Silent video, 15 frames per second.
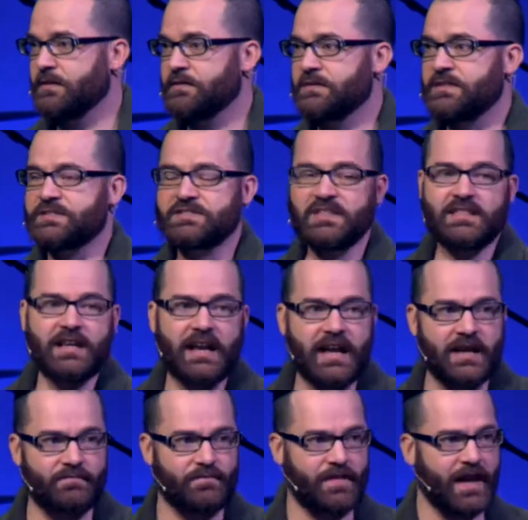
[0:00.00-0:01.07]
to see that I
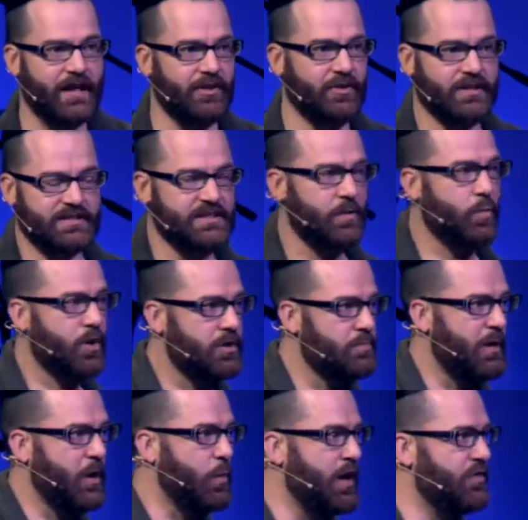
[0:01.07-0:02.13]
had value. And as I worked
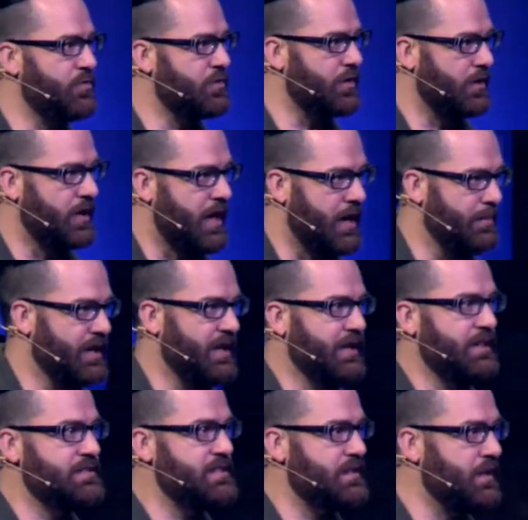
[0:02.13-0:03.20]
my way through the lobby and
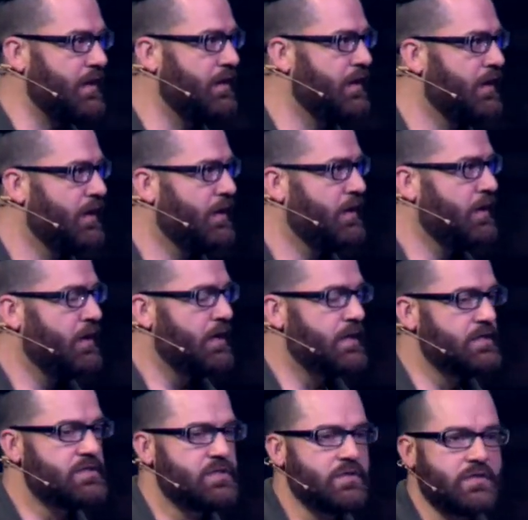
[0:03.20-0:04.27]
into the
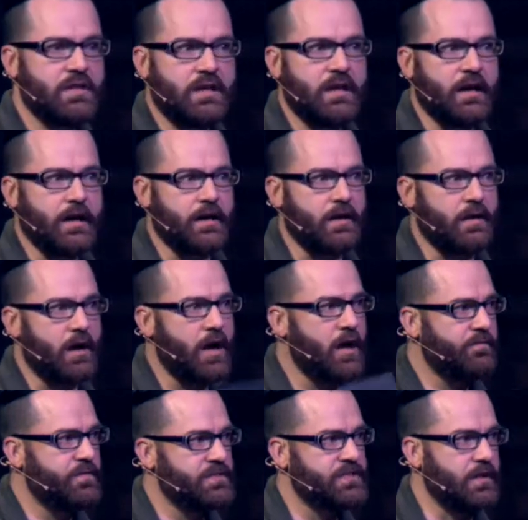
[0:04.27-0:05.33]
into the uh,
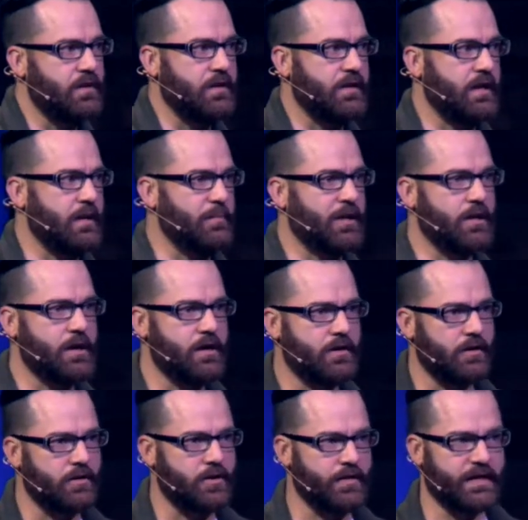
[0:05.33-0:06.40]
office area to get my
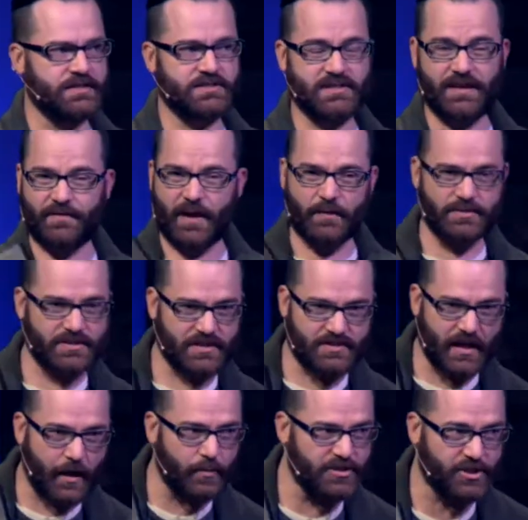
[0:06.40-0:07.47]
locker and all that stuff, I was just,
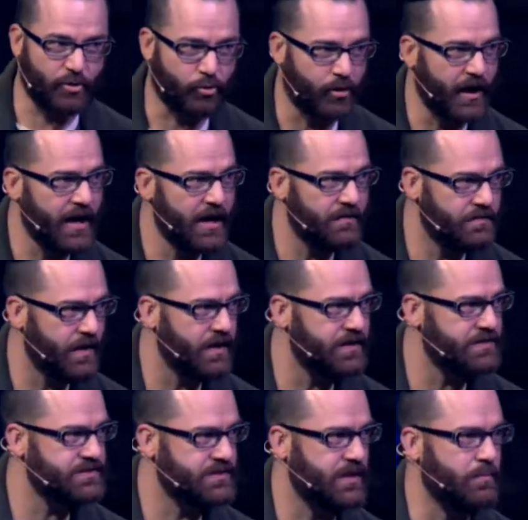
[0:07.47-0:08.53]
I was craving
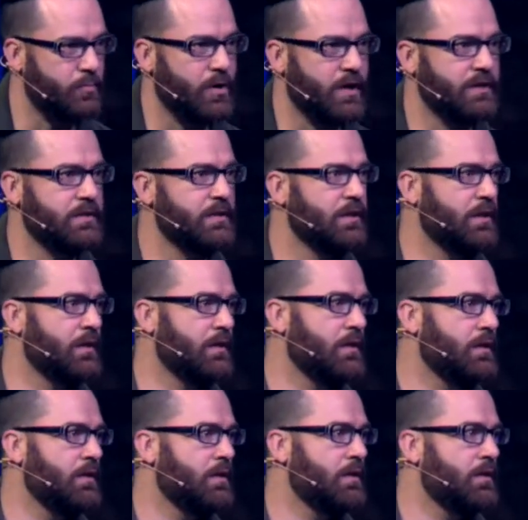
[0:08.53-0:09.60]
someone
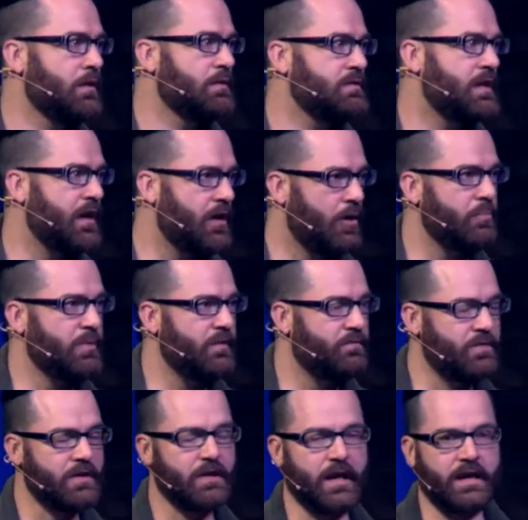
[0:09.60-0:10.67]
to help me
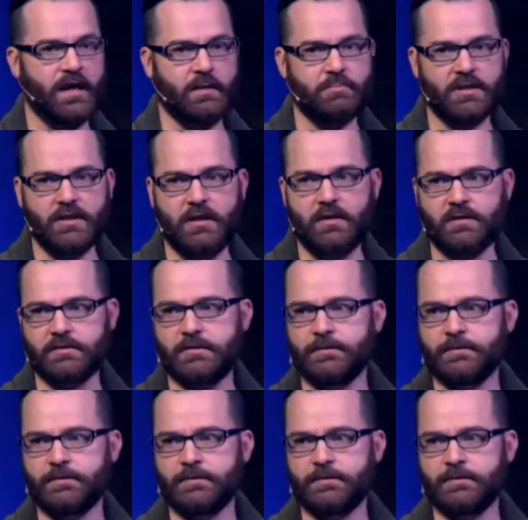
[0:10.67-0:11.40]
feel like I belonged.